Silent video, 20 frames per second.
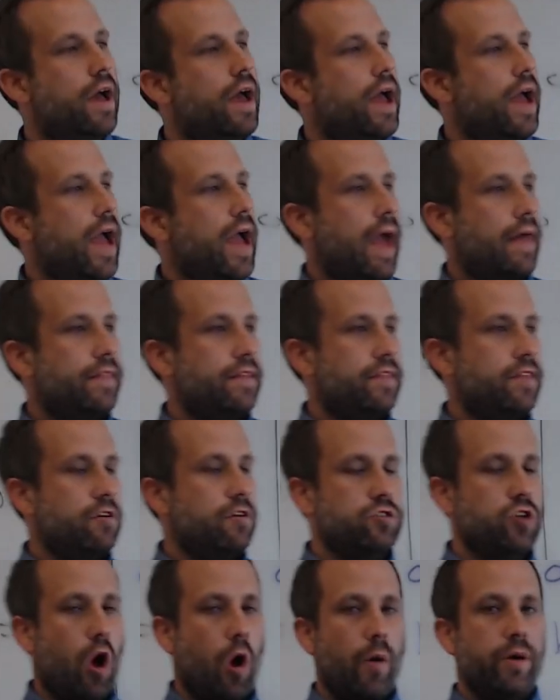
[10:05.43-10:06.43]
and then
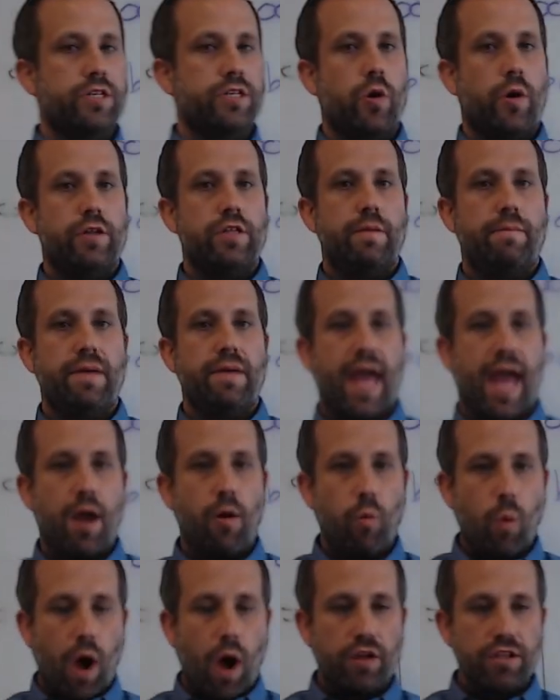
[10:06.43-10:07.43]
there's always going to be a
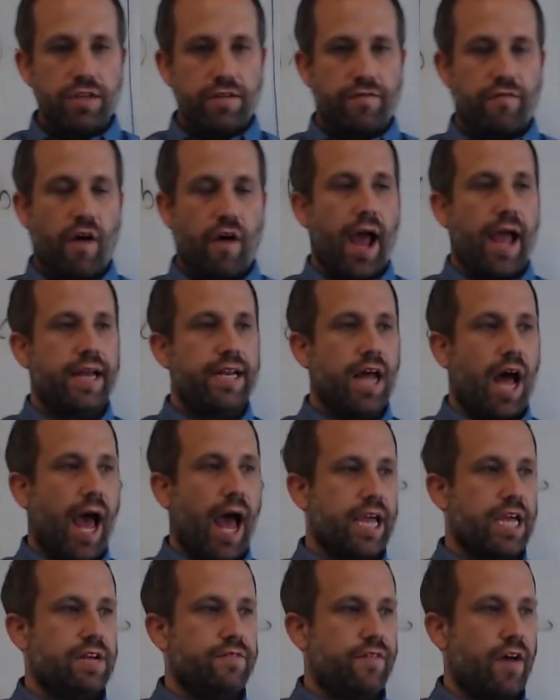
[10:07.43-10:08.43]
well-defined
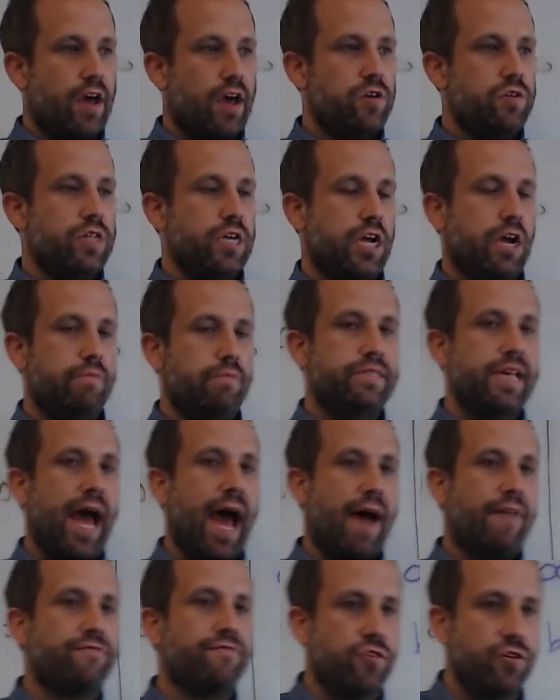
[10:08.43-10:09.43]
eigenvalue that comes
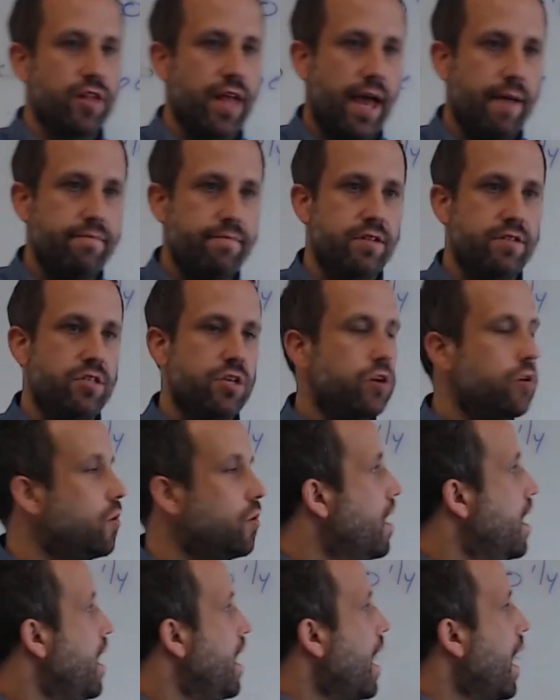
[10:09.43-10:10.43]
after lambda 2,
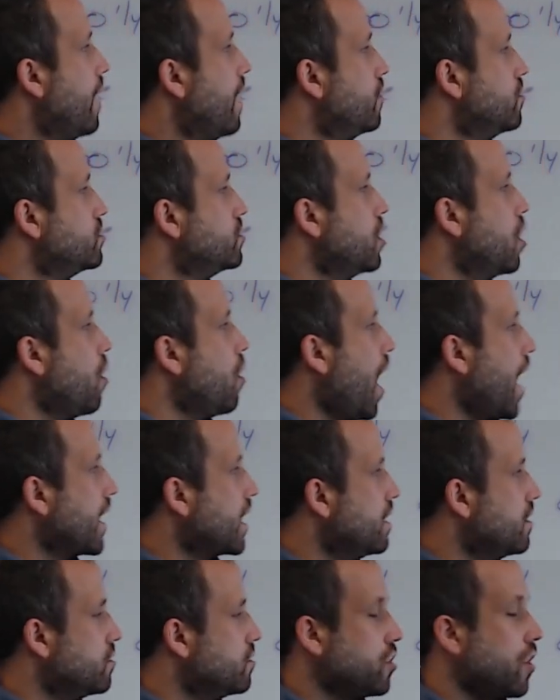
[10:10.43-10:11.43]
and there's no
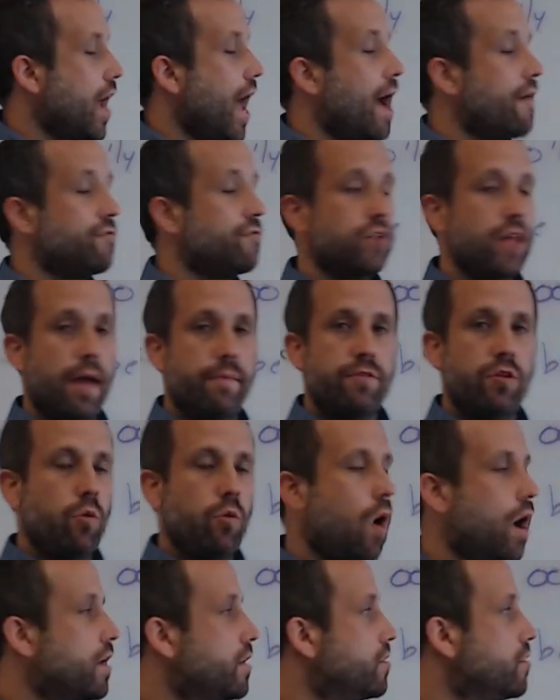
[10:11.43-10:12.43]
after lambda
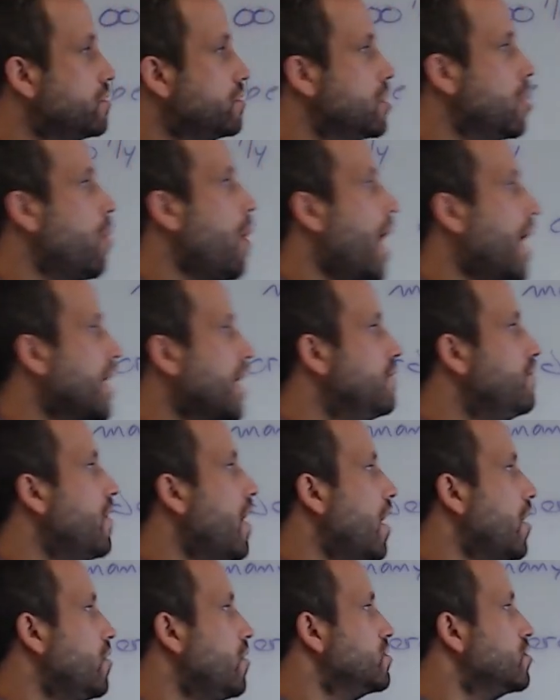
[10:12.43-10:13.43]
1, and there's no
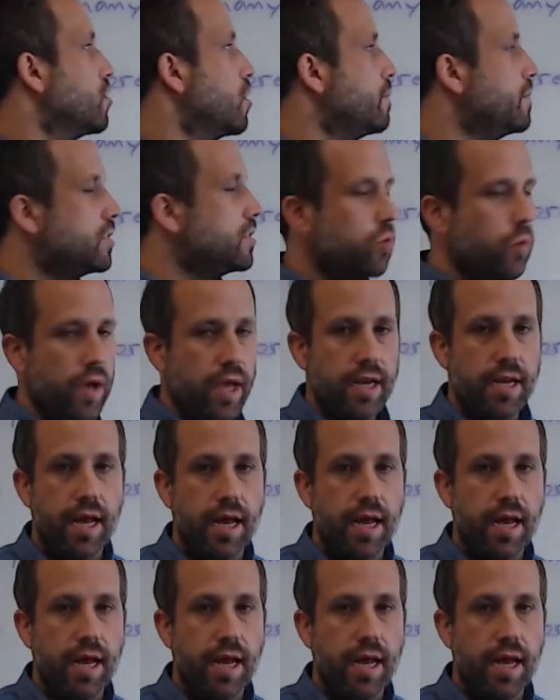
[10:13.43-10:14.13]
eigenvalues that are between